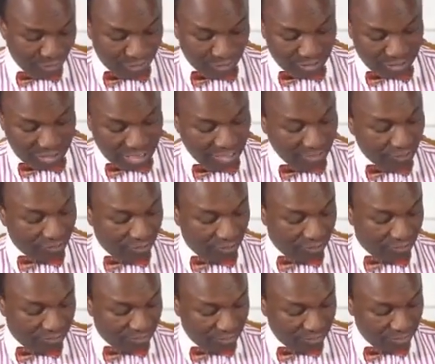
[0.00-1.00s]

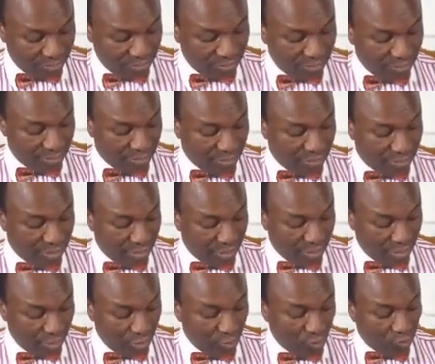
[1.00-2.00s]
dangerous.
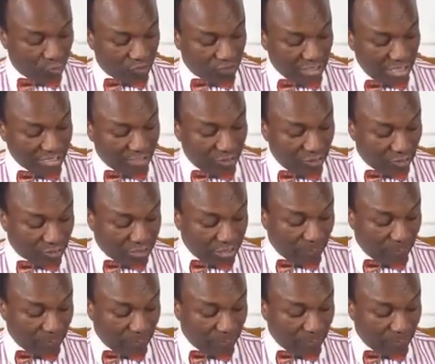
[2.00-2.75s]
You set yourself